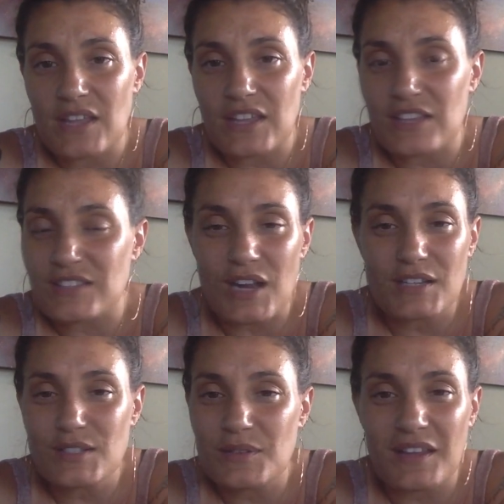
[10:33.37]
It's
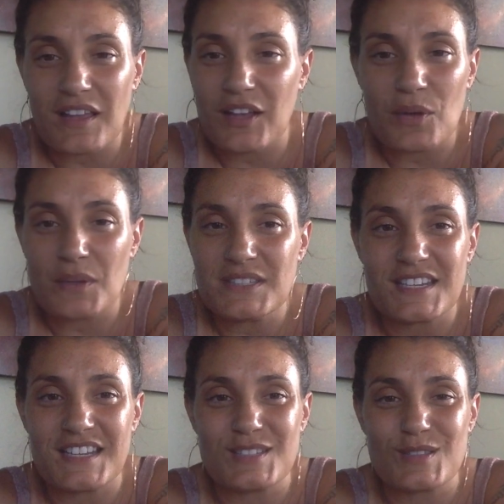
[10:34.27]
not a
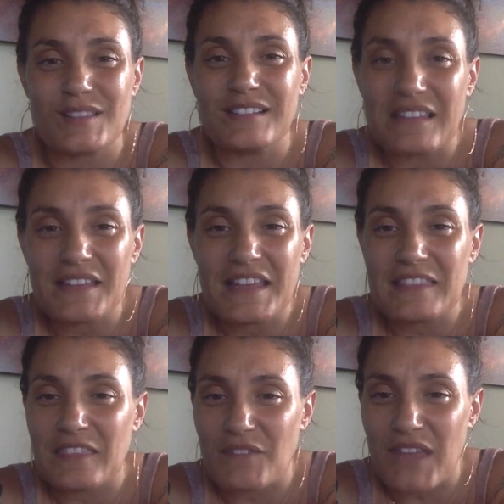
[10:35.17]
coincidence that the lily
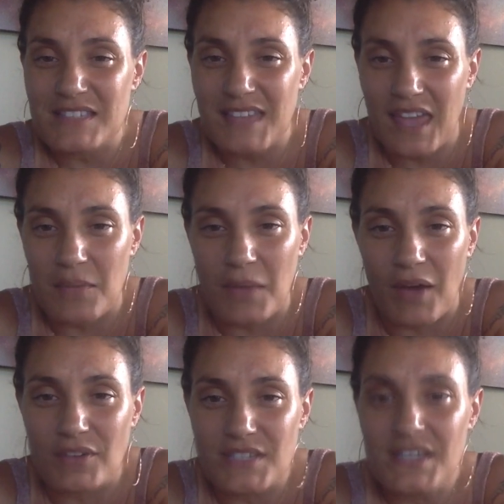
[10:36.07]
and then the vase came
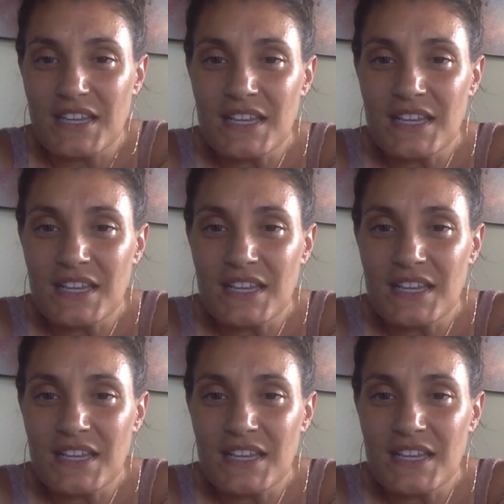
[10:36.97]
out.